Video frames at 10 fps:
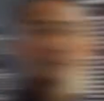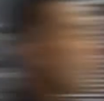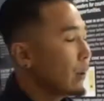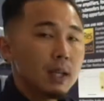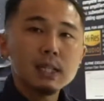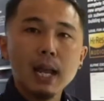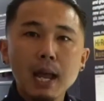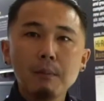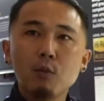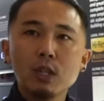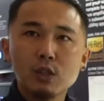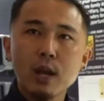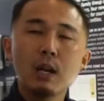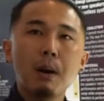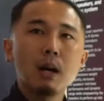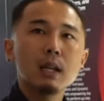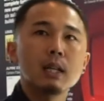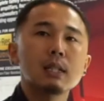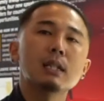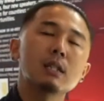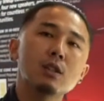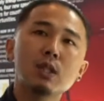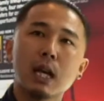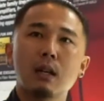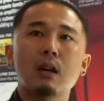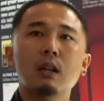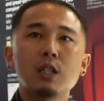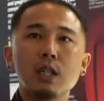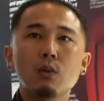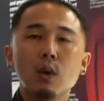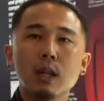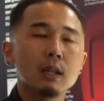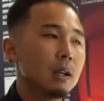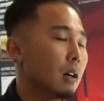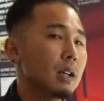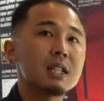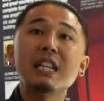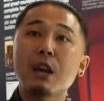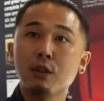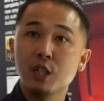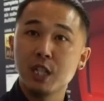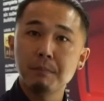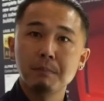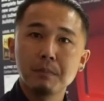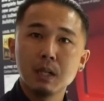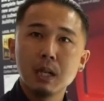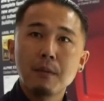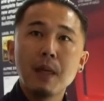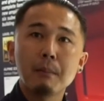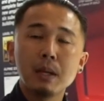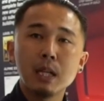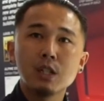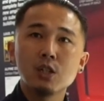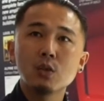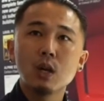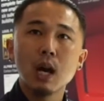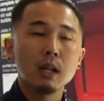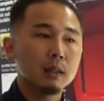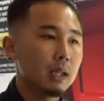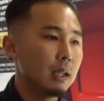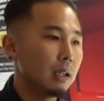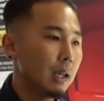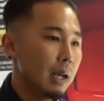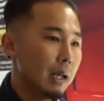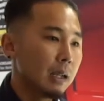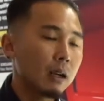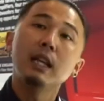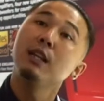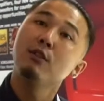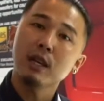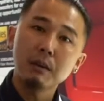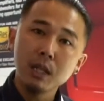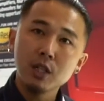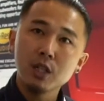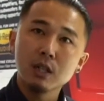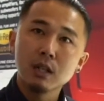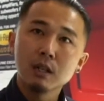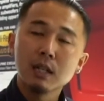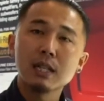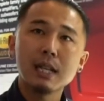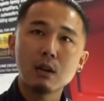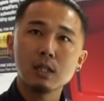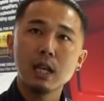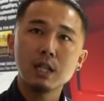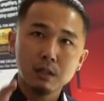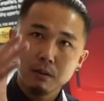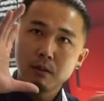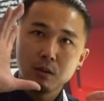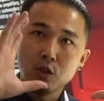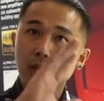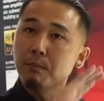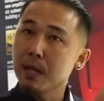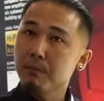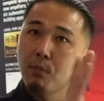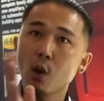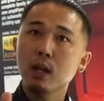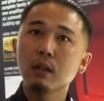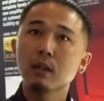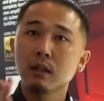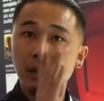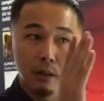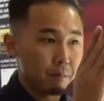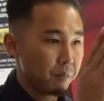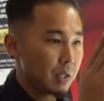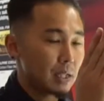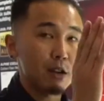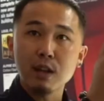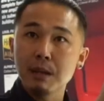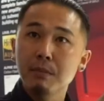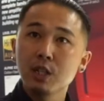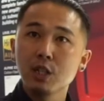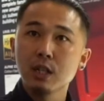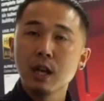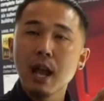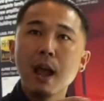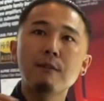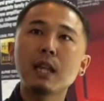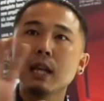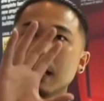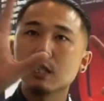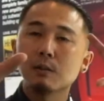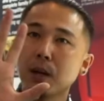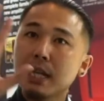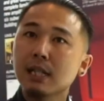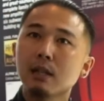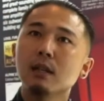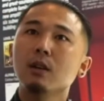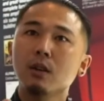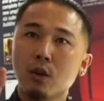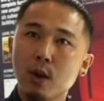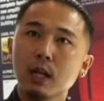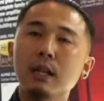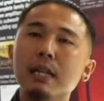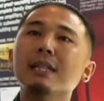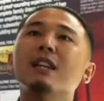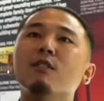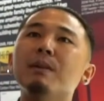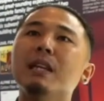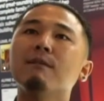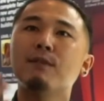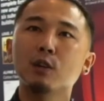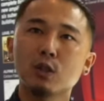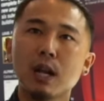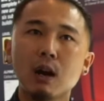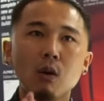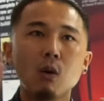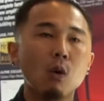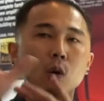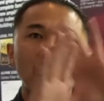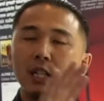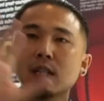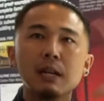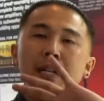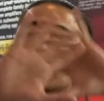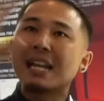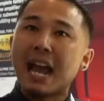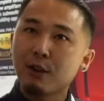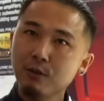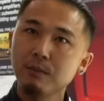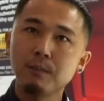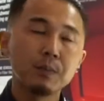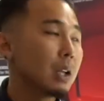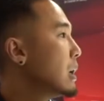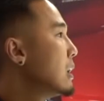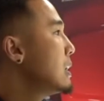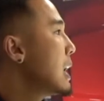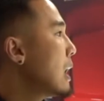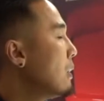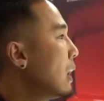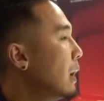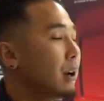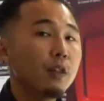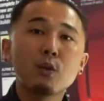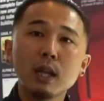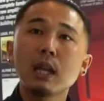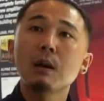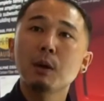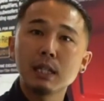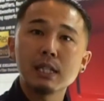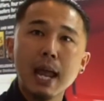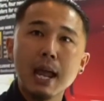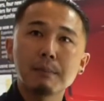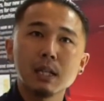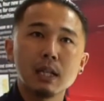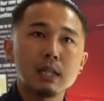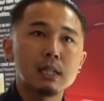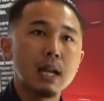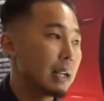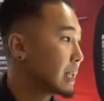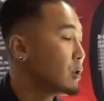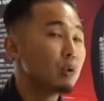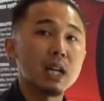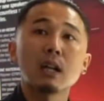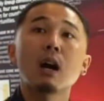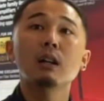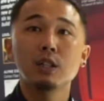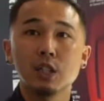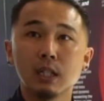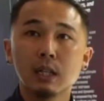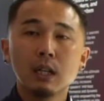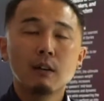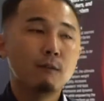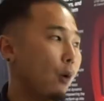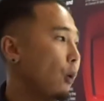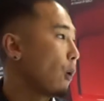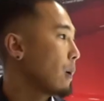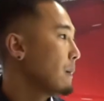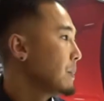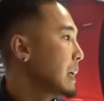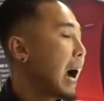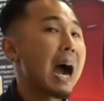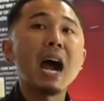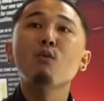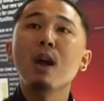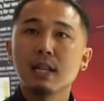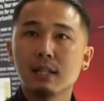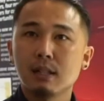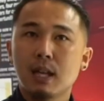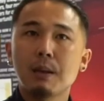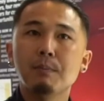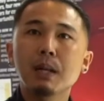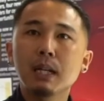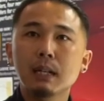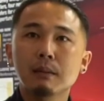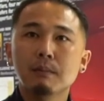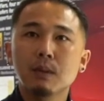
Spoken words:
With this amp, what's great about it is this new technology with a Sierra chip. That means you got the cleaner image, the soundstage, you can pinpoint the center image. Everything is placed correctly instead of being filtered out or just scattered. Now, another great thing about these amps is that this new technology for high-res capability.